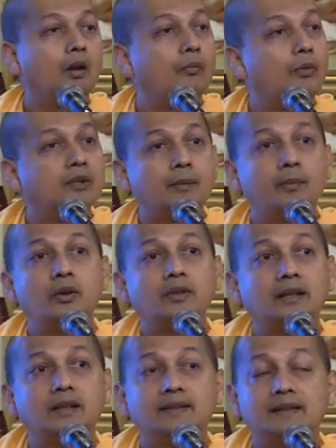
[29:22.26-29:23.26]
What about
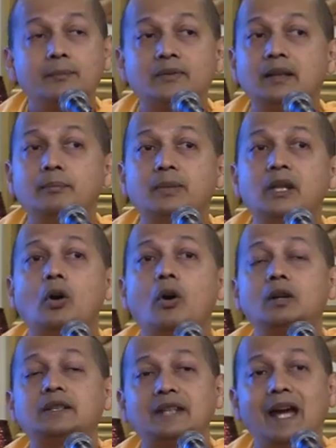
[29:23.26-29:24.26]
something
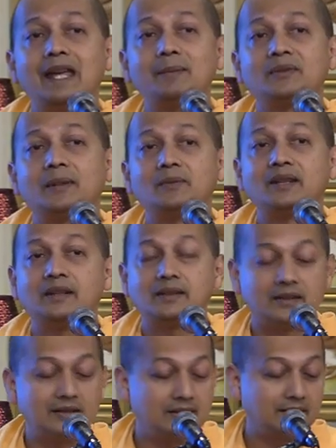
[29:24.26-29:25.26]
beyond time, something
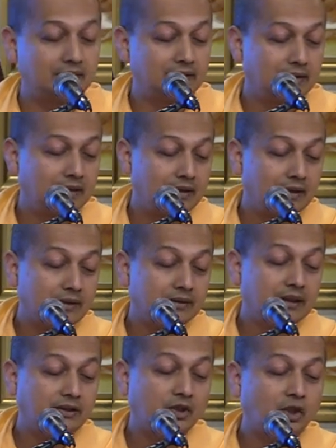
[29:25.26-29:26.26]
eternal?
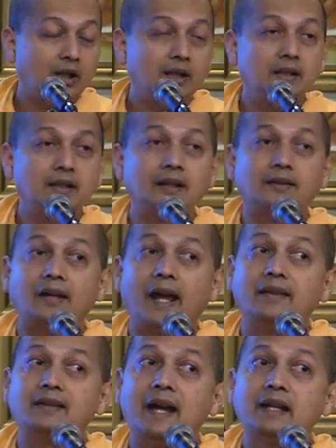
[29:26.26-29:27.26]
Yaccha anyat,
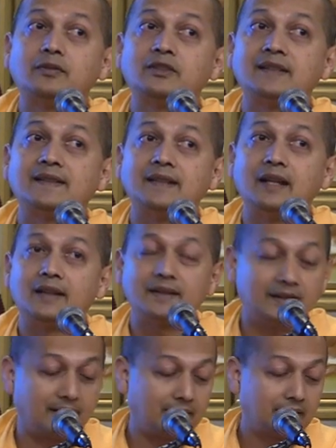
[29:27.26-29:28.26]
and that which is the
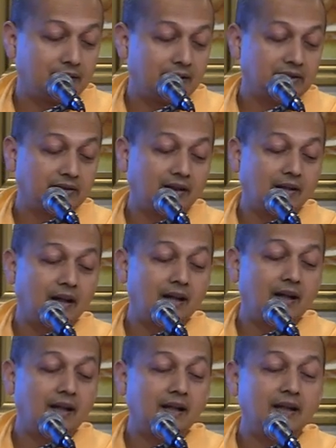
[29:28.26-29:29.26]
other.
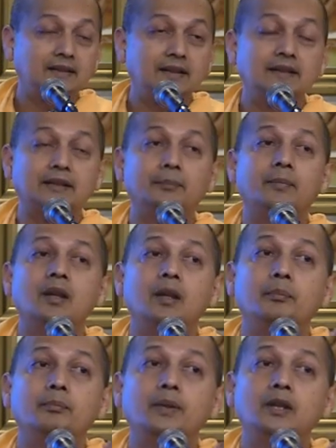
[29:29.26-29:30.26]
Trikala atitam,
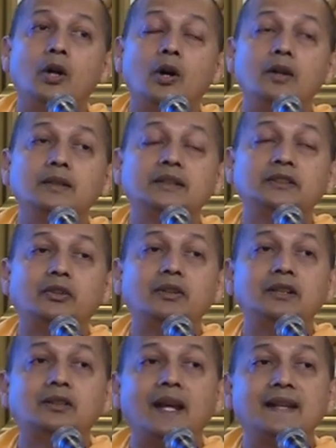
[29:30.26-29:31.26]
beyond the
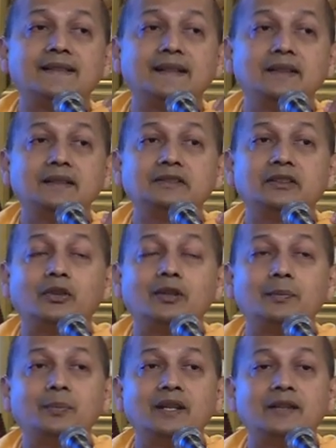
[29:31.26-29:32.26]
three, transcending the
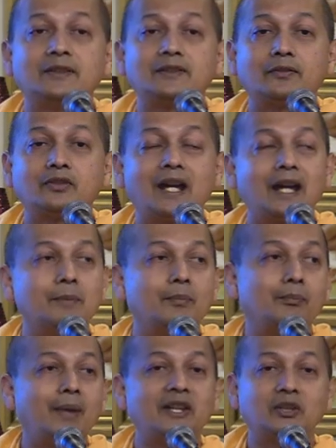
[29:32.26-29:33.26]
three periods of time,
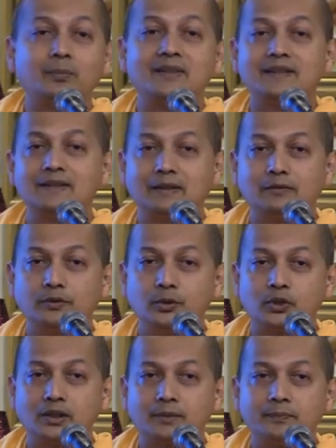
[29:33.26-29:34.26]
past, present, and
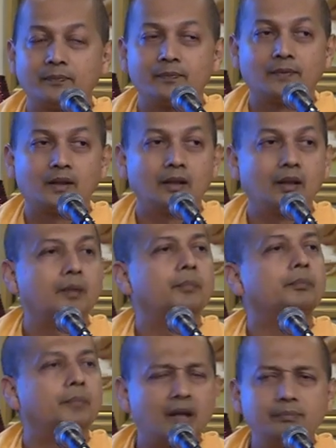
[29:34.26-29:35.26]
future.
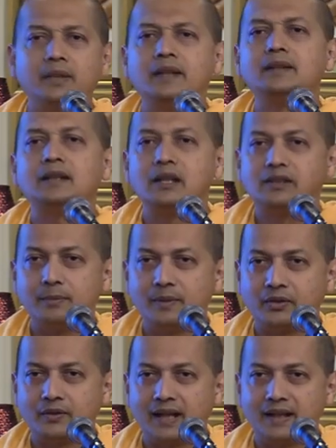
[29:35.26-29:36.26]
Brahman, the
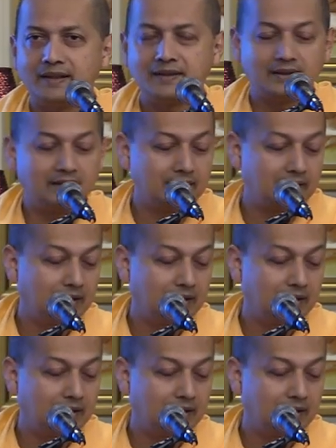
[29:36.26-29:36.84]
ultimate reality.